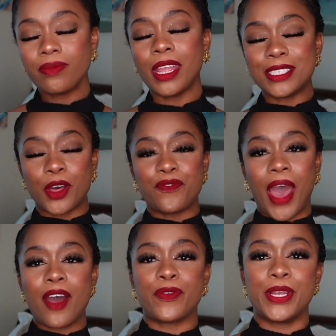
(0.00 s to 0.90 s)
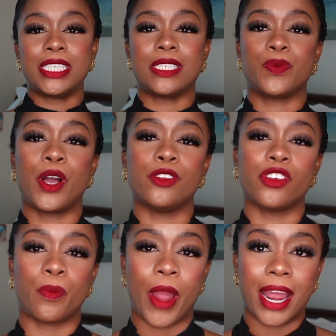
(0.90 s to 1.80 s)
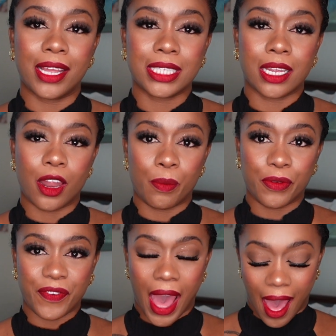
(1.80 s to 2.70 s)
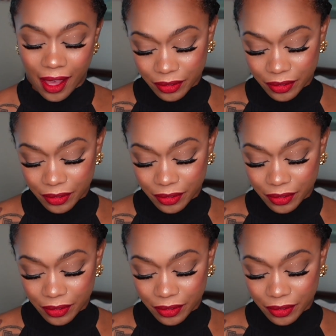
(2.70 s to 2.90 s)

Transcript: So 5 reasons. We're going to jump right into number 5.